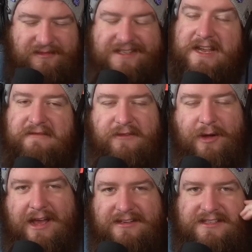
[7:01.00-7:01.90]
Once again,
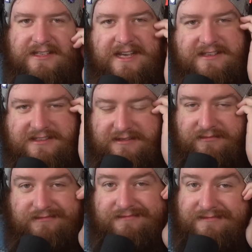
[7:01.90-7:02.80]
4 hours to test,
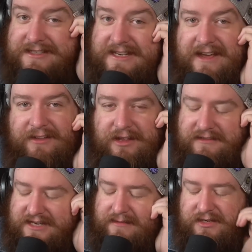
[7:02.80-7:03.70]
didn't have a lot of
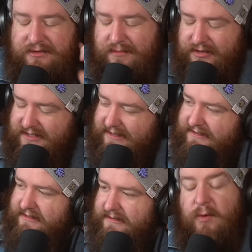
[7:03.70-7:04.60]
time to do most
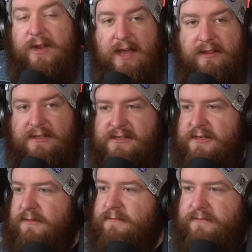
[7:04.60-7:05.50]
things. But
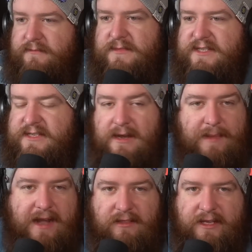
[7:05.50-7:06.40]
regardless,
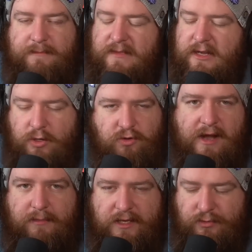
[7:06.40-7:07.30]
cinematically
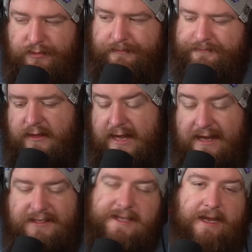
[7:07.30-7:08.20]
incredibly cool. The
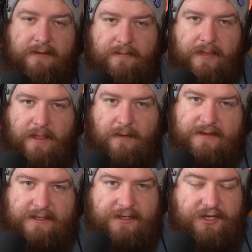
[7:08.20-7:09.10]
next thing,
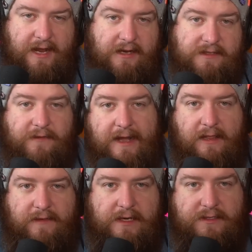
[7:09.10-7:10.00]
obviously, to check out is the freight
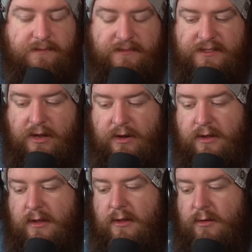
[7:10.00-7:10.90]
elevators. So
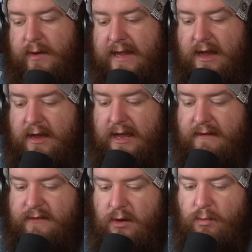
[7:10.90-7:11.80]
we now
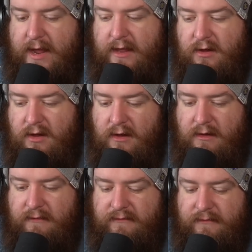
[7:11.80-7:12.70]
have a way
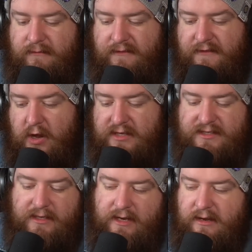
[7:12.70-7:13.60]
of
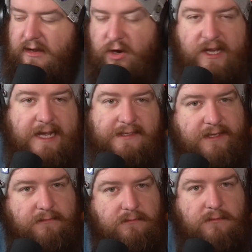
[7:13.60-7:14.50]
firstly
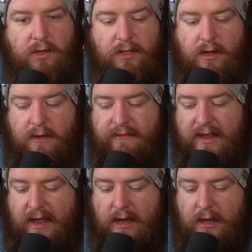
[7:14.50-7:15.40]
organizing all of
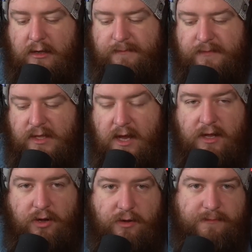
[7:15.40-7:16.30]
our
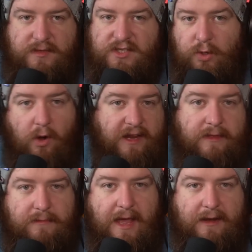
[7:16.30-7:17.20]
cargo, storing
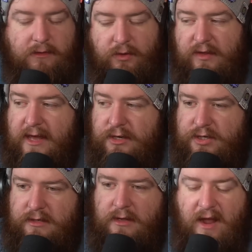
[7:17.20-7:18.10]
them at a
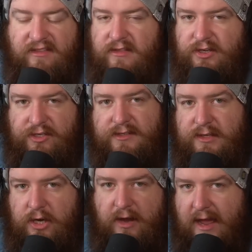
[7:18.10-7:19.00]
location rather than just,
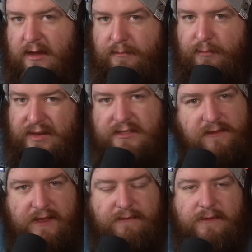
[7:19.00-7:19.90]
you know, our bits
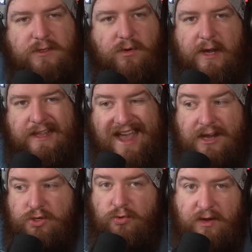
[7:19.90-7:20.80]
of inventory,
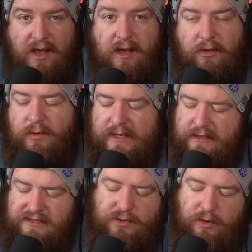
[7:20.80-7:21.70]
actual cargo we
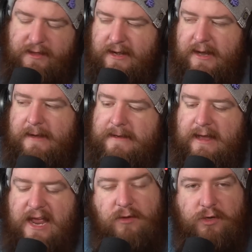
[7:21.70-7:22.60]
can store there now,
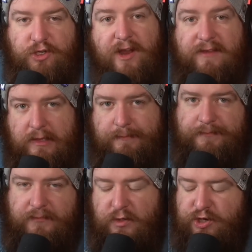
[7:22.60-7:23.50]
and retrieving them
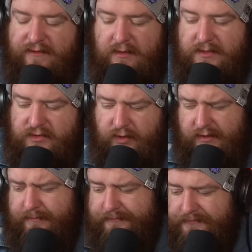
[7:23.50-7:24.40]
and storing them.